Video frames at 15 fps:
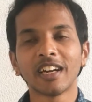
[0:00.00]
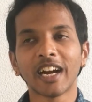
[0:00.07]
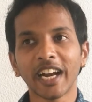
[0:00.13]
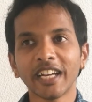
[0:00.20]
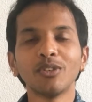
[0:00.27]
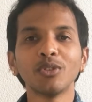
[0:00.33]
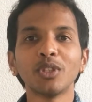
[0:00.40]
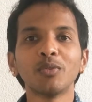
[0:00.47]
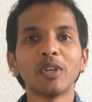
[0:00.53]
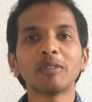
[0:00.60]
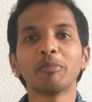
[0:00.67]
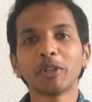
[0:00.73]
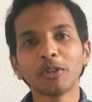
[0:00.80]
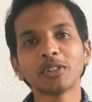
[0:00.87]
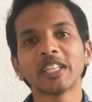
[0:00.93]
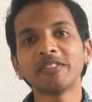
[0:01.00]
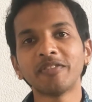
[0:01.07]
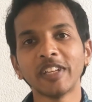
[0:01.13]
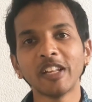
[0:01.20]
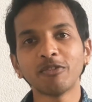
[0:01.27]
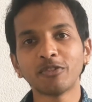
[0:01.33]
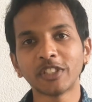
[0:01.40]
I do the work because I
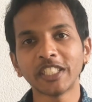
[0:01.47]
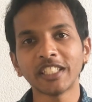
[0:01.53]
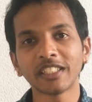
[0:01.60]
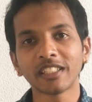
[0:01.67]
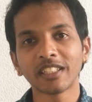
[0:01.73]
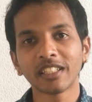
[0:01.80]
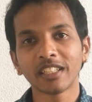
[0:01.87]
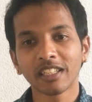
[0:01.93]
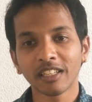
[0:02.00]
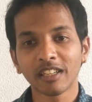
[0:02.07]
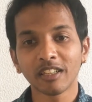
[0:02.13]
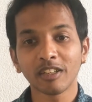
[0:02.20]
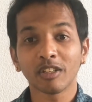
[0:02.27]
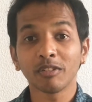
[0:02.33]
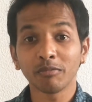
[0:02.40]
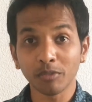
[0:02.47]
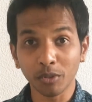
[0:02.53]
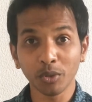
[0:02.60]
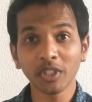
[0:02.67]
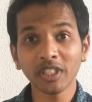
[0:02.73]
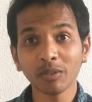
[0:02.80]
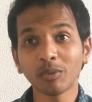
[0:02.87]
feel free.
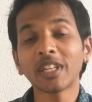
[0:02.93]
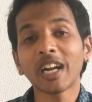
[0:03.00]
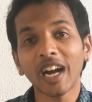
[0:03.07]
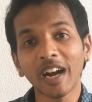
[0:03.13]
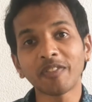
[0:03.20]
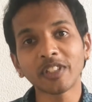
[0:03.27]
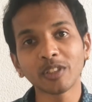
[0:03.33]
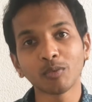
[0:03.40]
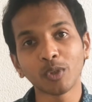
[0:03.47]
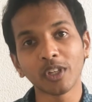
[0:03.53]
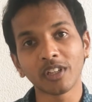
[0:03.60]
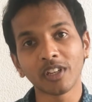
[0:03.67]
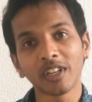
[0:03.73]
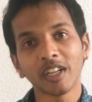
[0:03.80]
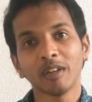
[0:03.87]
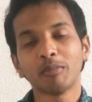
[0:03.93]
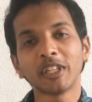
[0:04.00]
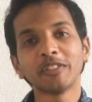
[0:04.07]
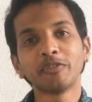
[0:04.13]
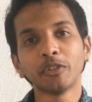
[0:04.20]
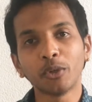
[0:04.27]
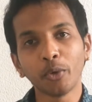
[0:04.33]
During the work, after the work.
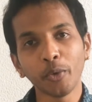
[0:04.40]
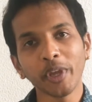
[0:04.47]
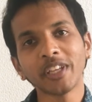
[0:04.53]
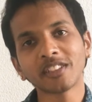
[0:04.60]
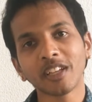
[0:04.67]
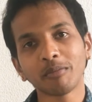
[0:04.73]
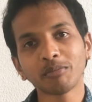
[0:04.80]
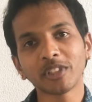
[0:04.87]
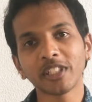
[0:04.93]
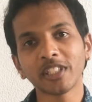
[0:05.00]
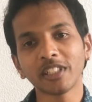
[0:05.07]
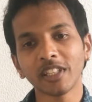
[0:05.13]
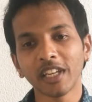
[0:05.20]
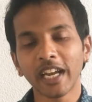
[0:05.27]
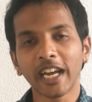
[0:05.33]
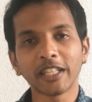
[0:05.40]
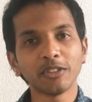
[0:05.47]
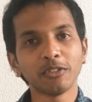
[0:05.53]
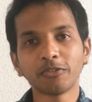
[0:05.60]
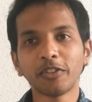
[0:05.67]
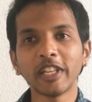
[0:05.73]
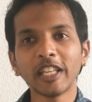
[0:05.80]
But if you're doing something and
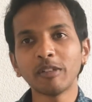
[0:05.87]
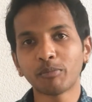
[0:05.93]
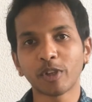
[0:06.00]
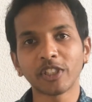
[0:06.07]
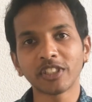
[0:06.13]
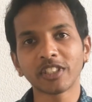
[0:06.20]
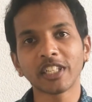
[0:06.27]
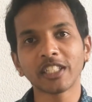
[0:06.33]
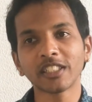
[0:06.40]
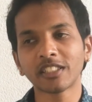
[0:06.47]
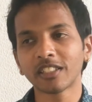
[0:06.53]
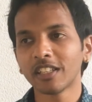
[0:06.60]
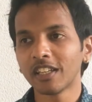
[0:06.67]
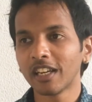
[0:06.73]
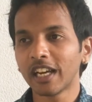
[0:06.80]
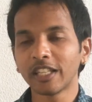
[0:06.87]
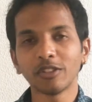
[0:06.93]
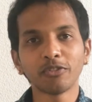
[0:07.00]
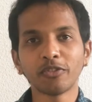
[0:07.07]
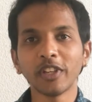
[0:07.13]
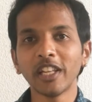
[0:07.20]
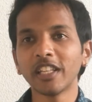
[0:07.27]
you're feeling pressurized and
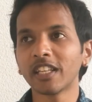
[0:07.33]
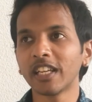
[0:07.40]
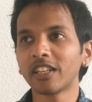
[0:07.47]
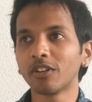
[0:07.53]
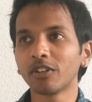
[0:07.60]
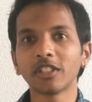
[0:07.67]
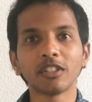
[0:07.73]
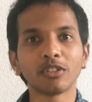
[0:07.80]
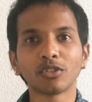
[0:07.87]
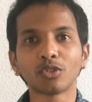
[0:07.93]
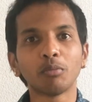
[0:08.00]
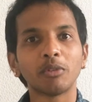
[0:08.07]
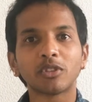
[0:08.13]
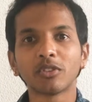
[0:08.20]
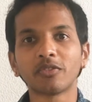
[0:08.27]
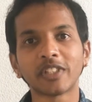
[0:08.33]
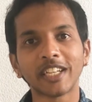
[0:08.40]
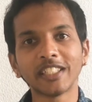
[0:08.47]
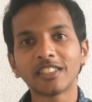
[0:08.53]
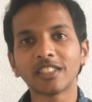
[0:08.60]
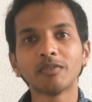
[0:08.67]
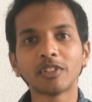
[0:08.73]
you're feeling like, okay, there's so much of
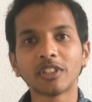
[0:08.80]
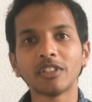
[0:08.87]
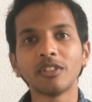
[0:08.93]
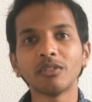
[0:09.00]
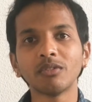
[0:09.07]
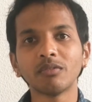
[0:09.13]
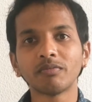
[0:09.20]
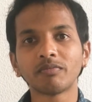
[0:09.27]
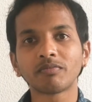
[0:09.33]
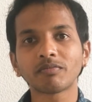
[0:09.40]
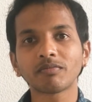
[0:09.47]
tension within you,